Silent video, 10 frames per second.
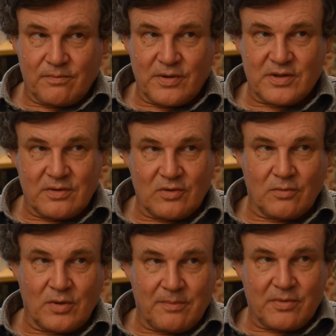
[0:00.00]
British,
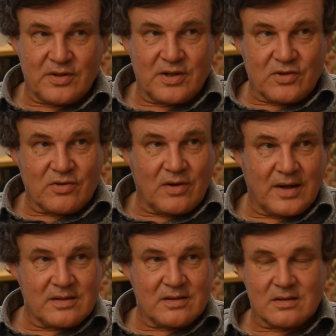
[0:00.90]
normally British
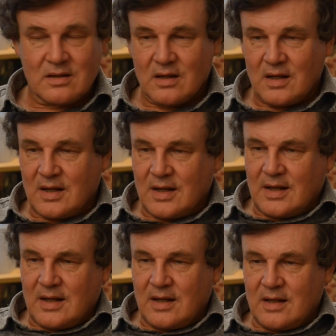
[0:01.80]
writers,
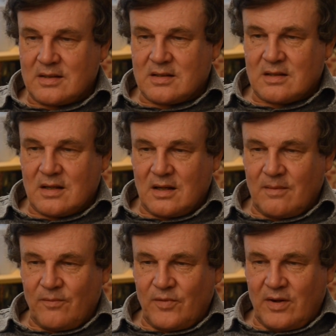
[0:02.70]
is
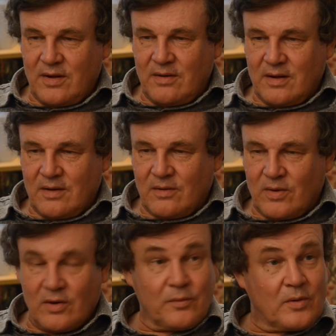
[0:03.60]
very,
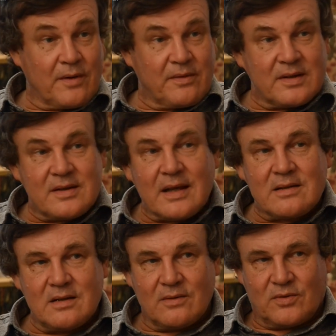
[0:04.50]
quite often quite
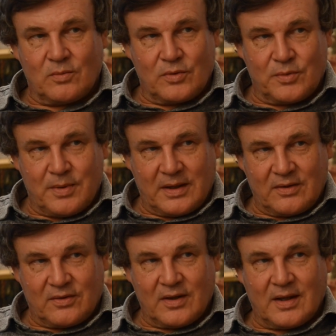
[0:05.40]
vindictive towards
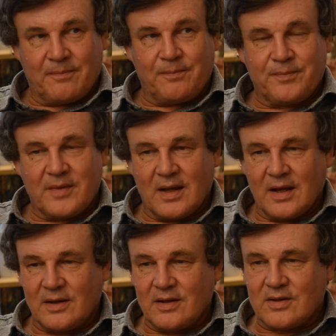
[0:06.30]
Pakistan.
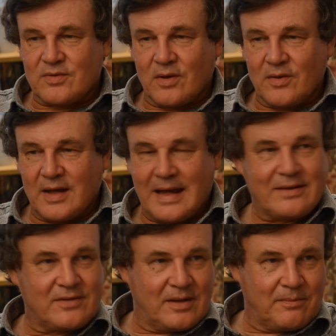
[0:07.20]
And it's rather
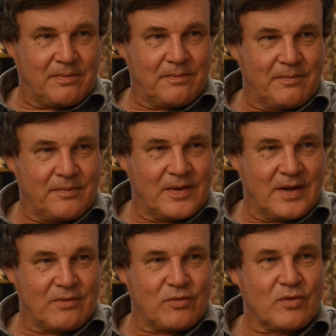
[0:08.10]
anti,
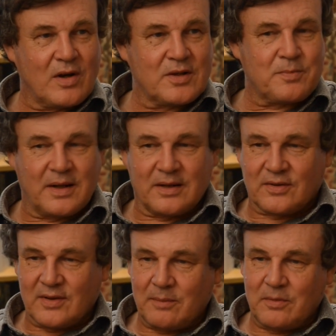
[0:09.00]
it regards
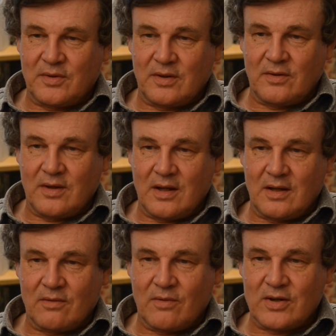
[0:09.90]
Pakistan within
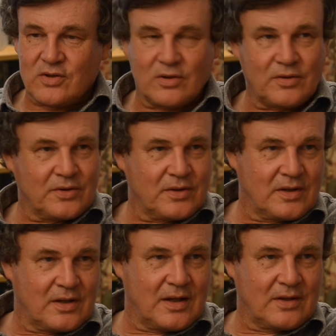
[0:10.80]
the racial
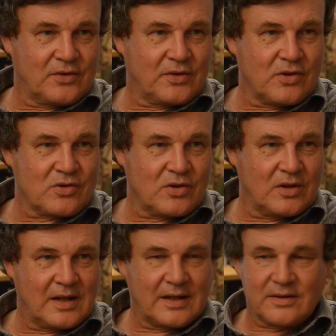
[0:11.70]
and
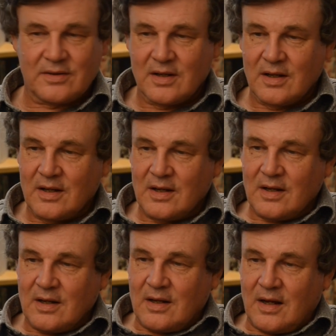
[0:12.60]
social and
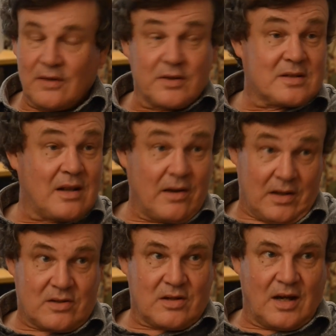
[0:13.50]
other
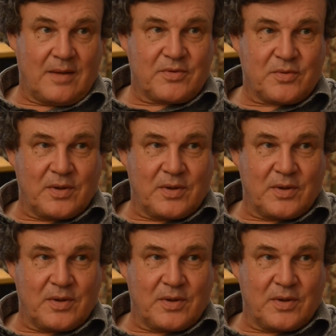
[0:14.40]
stereotypes,